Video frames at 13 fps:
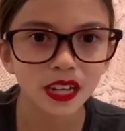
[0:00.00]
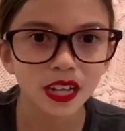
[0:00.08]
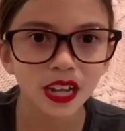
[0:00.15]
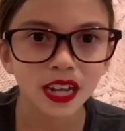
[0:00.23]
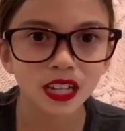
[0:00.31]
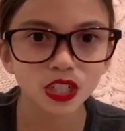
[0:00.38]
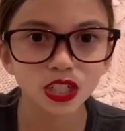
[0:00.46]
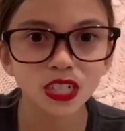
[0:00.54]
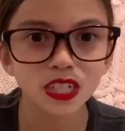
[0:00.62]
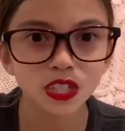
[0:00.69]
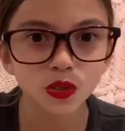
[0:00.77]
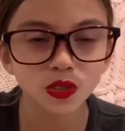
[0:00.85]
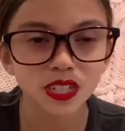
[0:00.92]
and she's
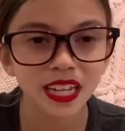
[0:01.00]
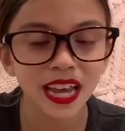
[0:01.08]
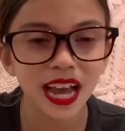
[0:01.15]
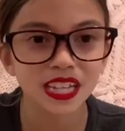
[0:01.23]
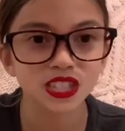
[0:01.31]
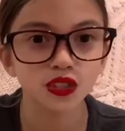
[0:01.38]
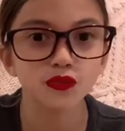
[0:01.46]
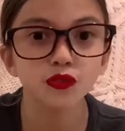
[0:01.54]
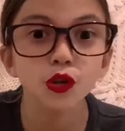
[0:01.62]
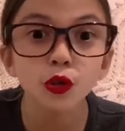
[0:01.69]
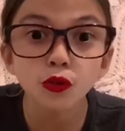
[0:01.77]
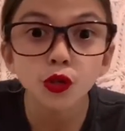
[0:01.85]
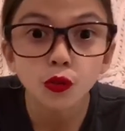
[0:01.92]
using it as a
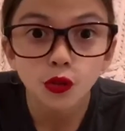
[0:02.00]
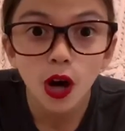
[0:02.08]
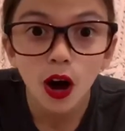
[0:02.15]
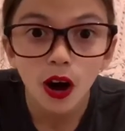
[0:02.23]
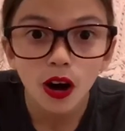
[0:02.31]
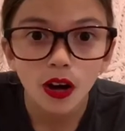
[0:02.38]
voodoo doll.